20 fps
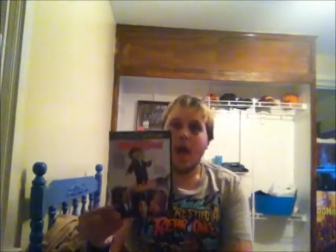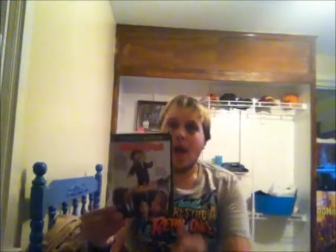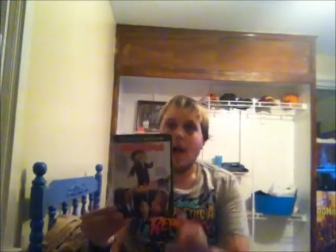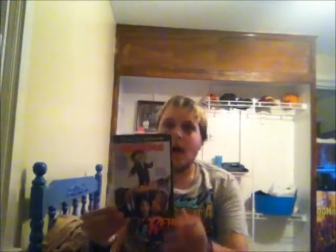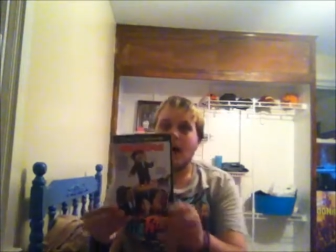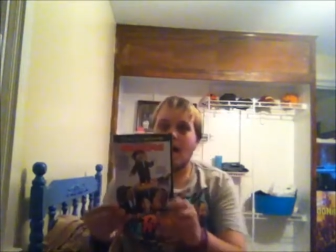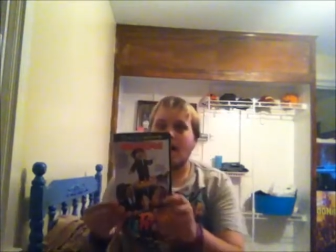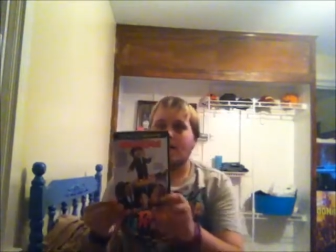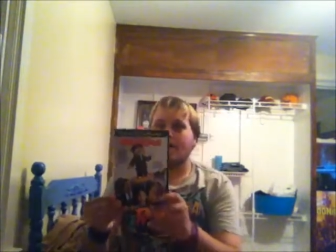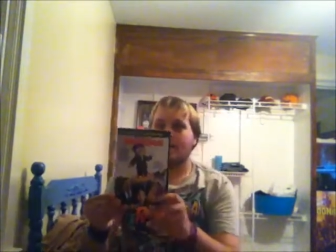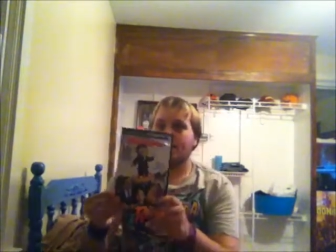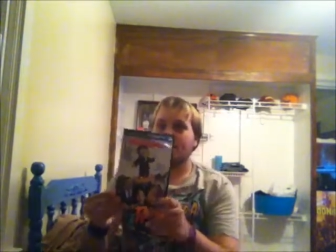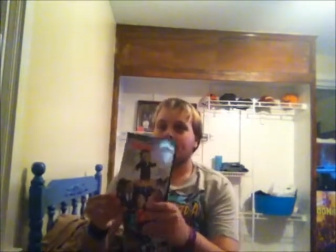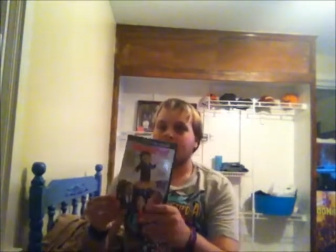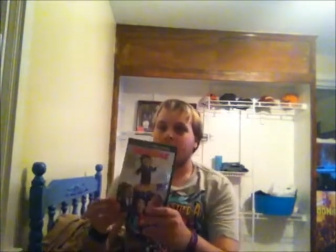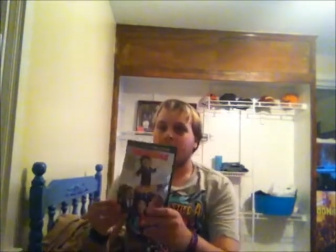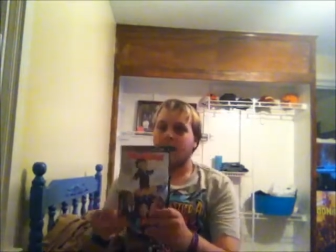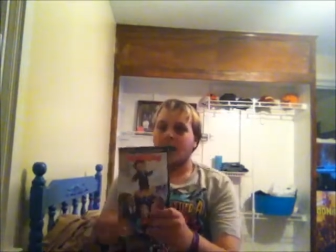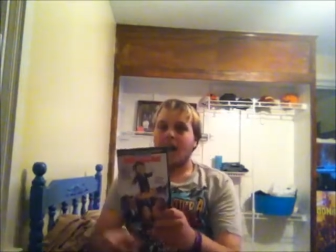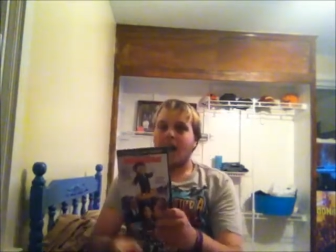Um,
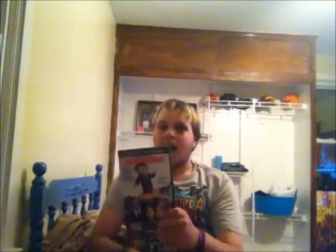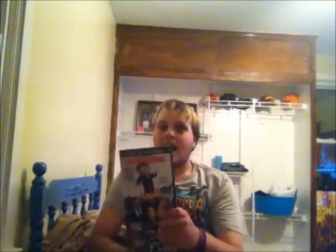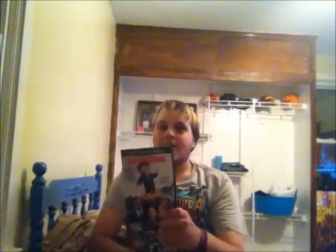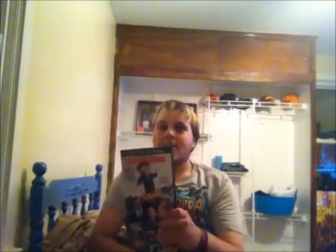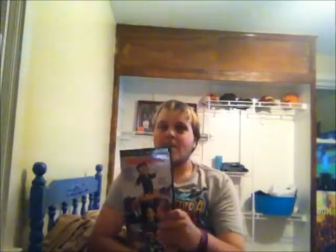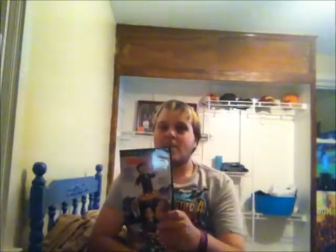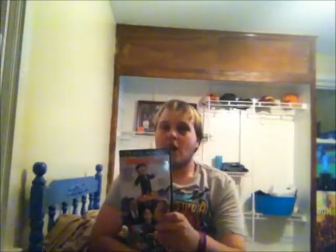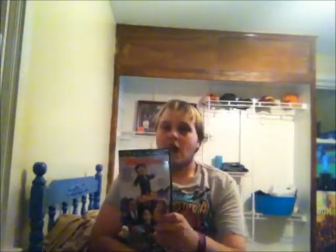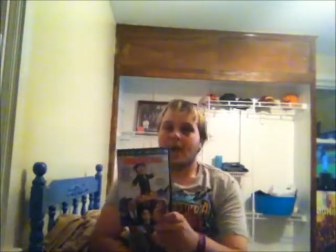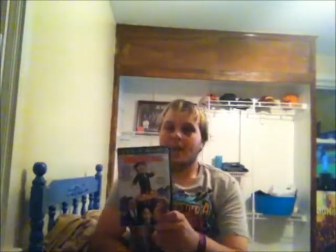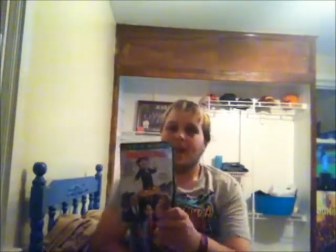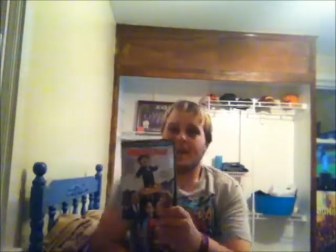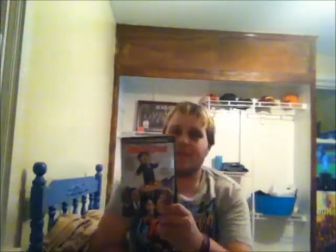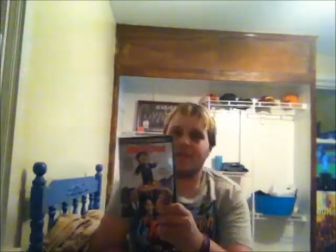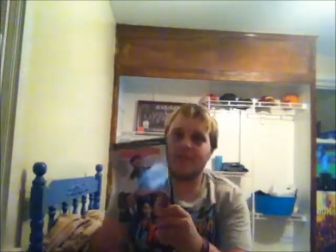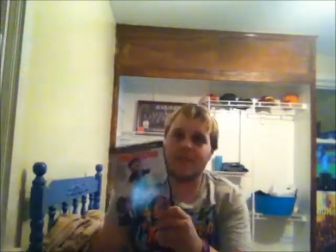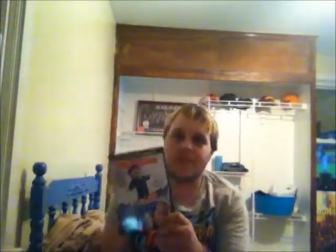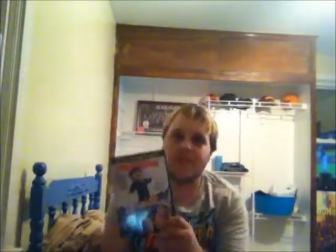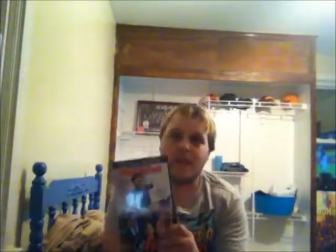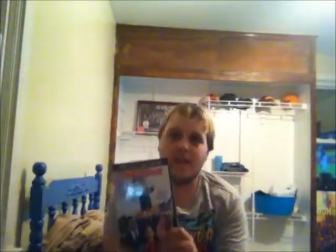I did talk about
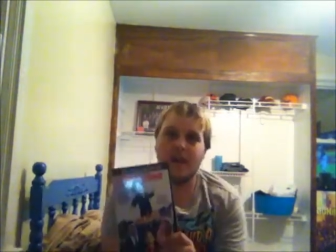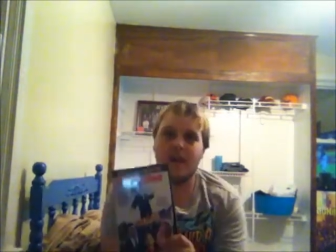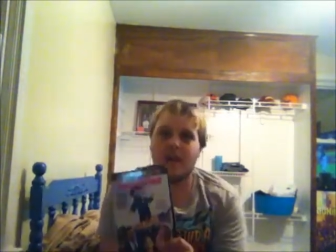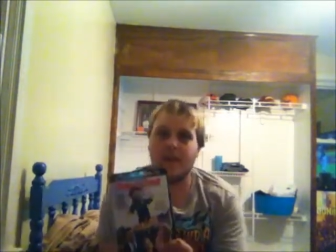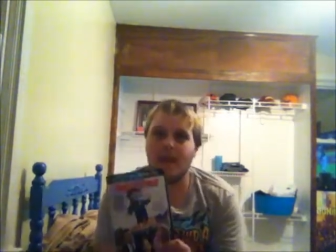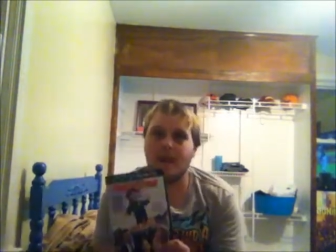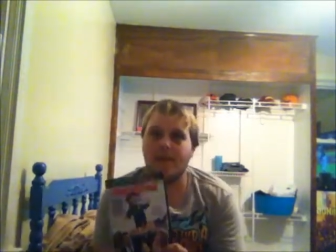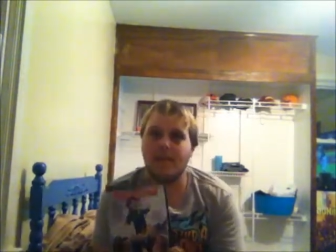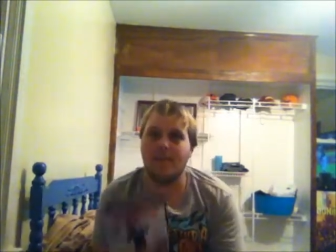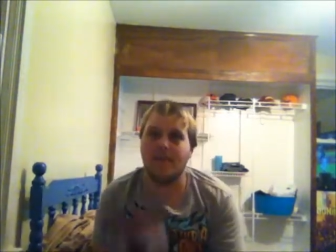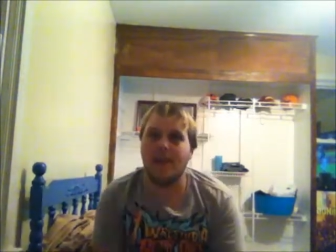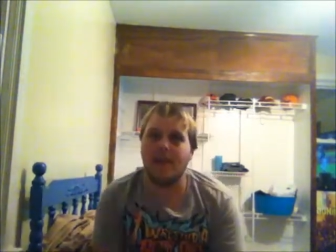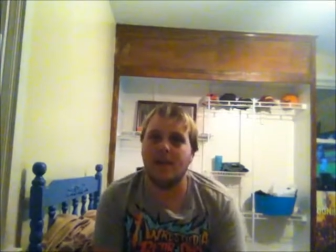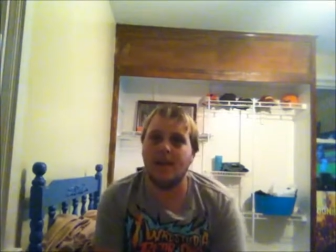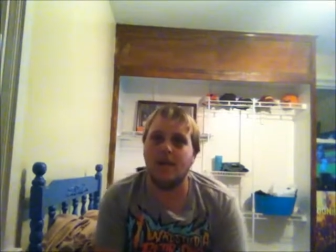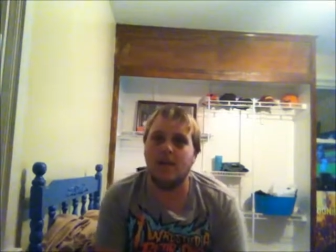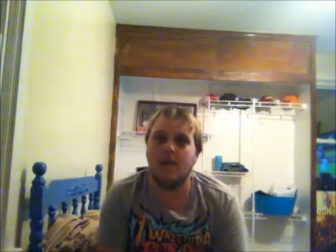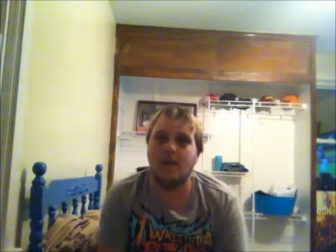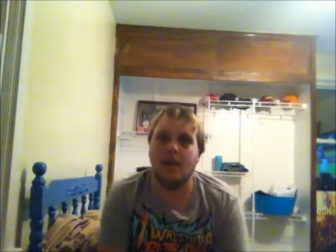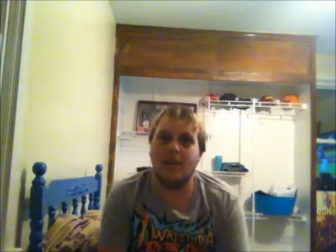this in an
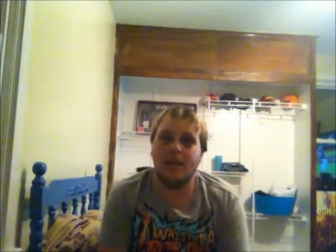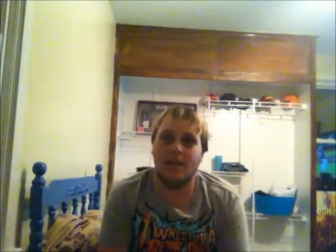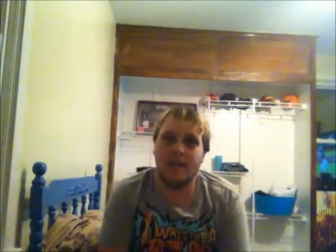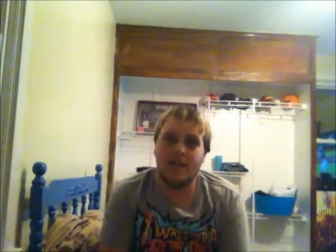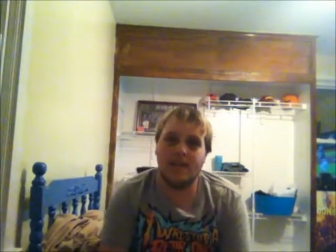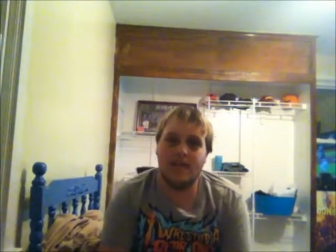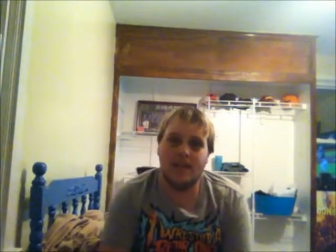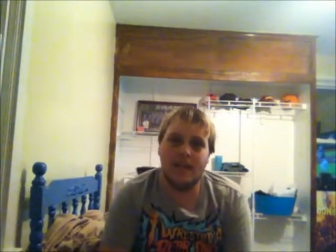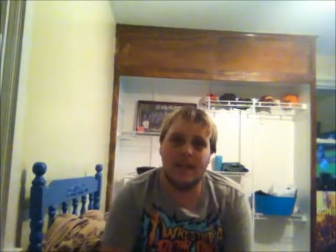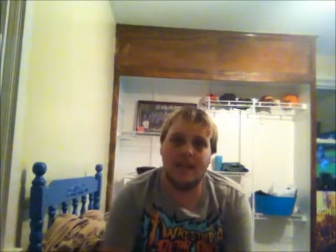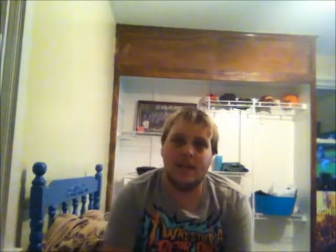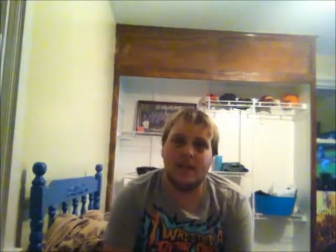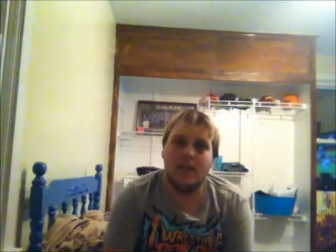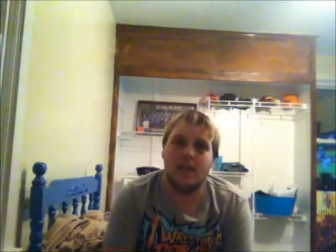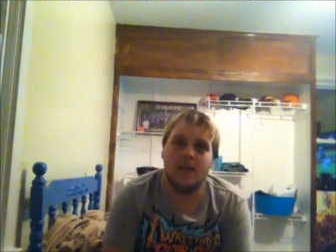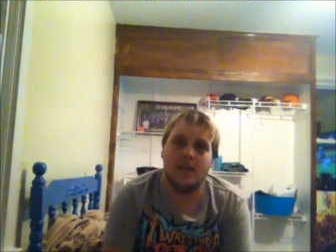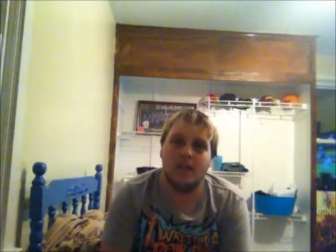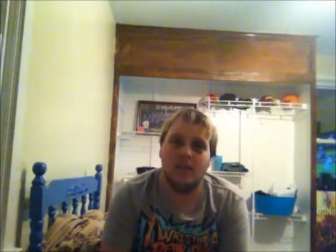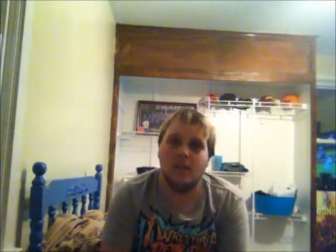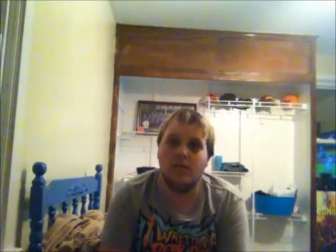update or a DVD
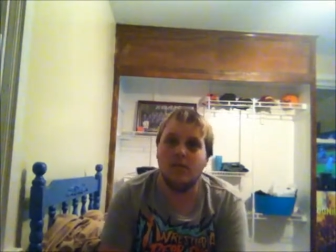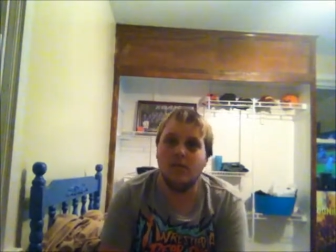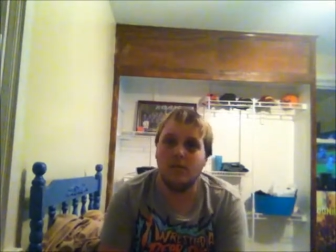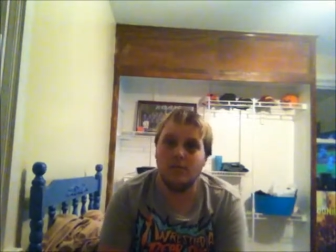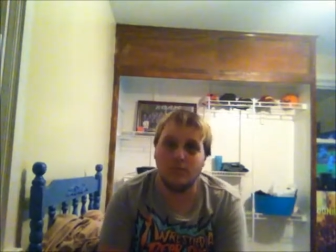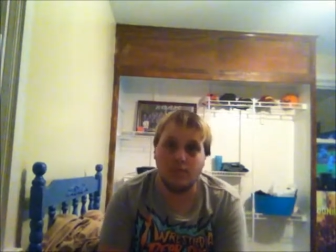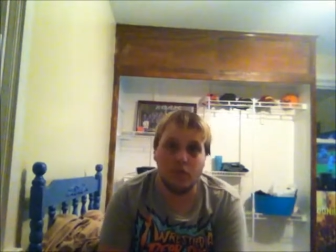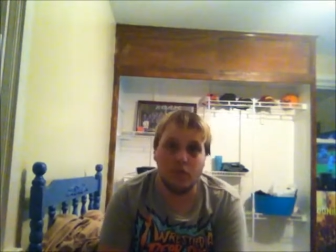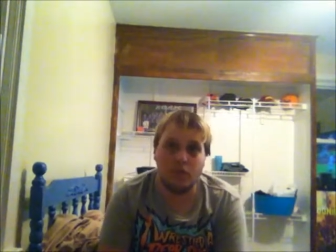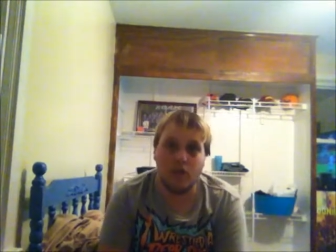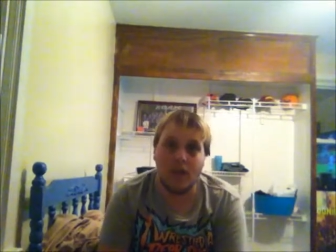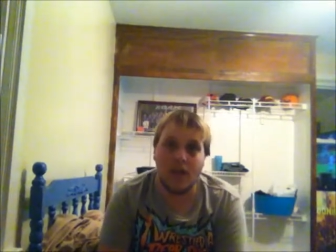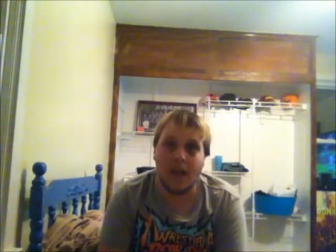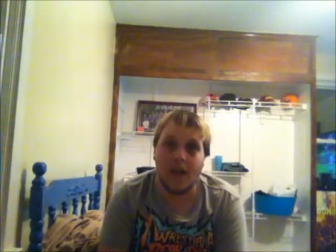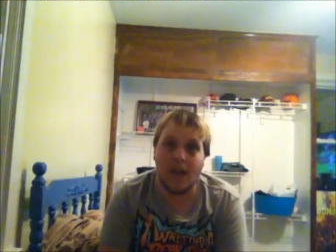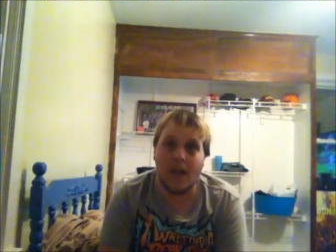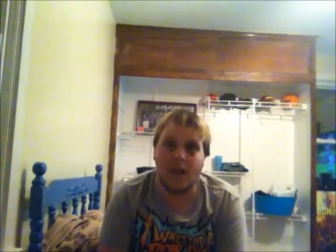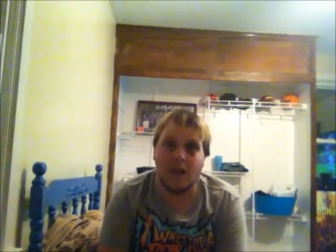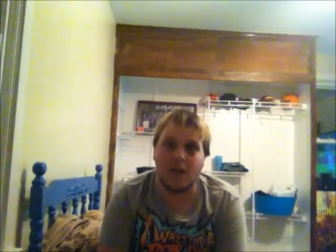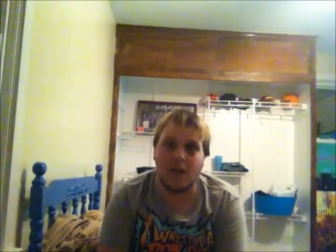
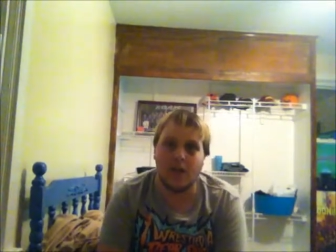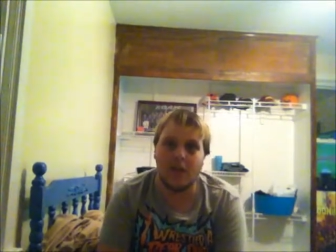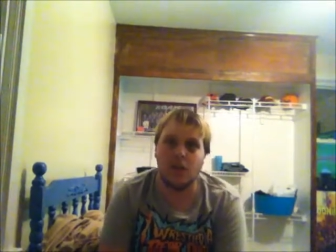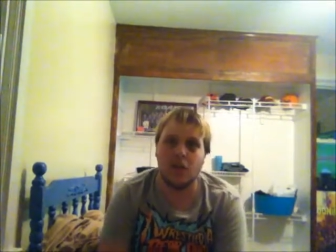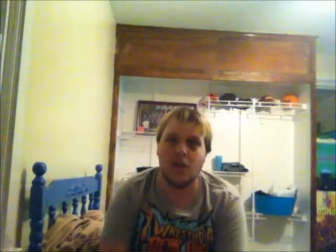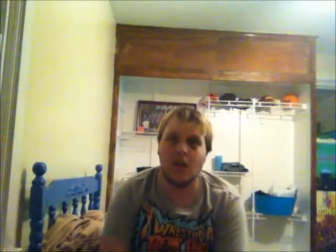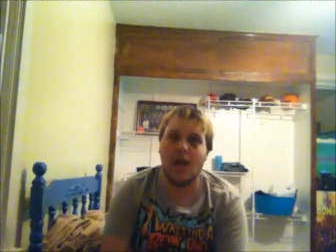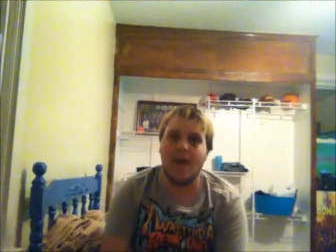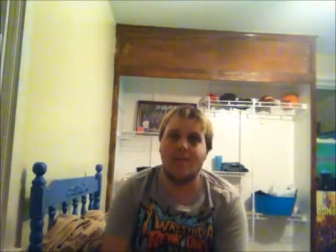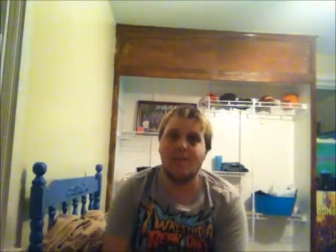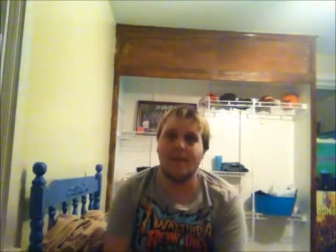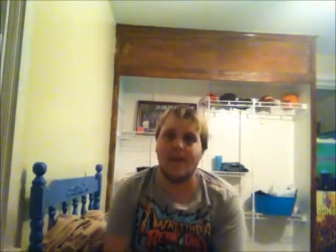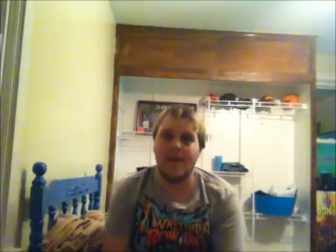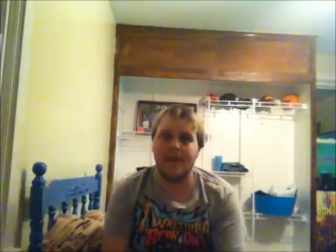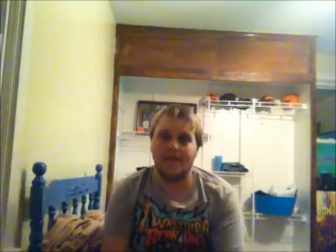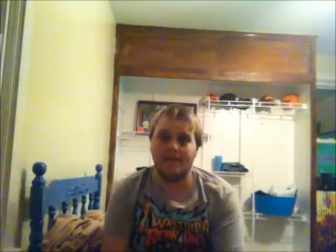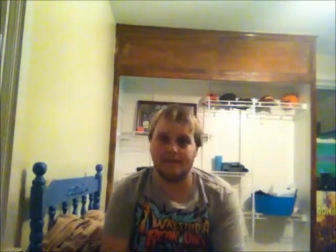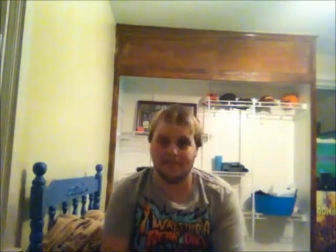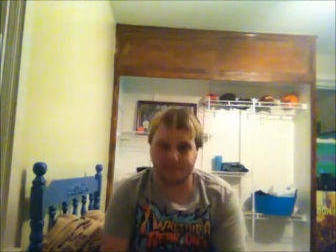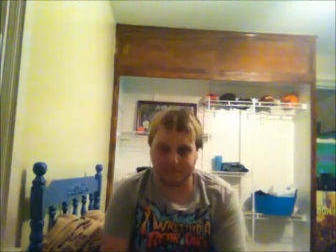Blu-ray collection update.